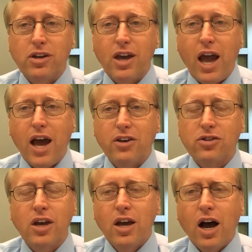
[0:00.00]
busy
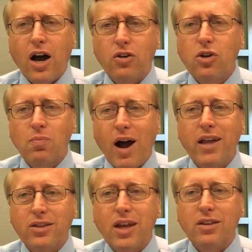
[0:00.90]
as you
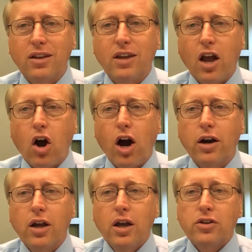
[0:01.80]
might think that they
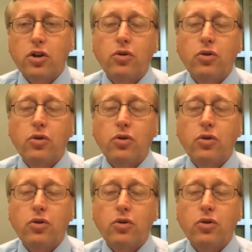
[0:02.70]
are.